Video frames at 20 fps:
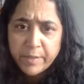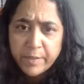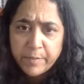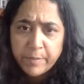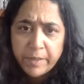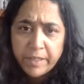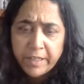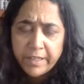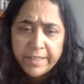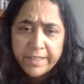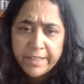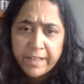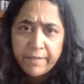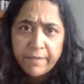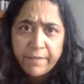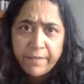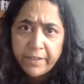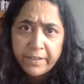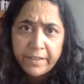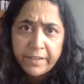it's
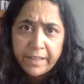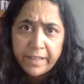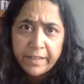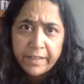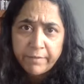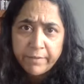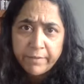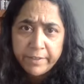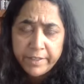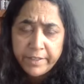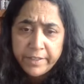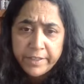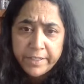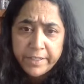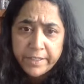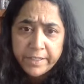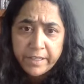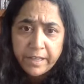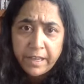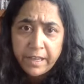because I feel like it really
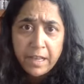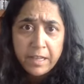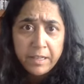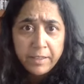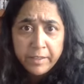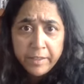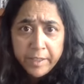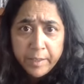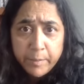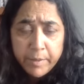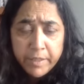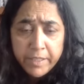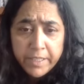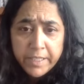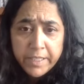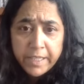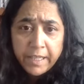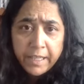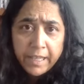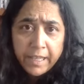just limits
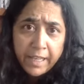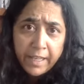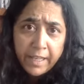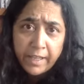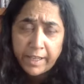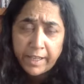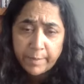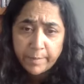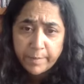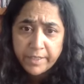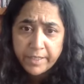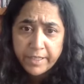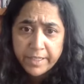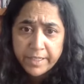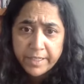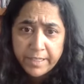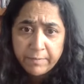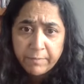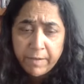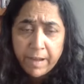and gatekeeps us,
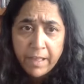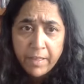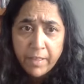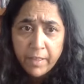rather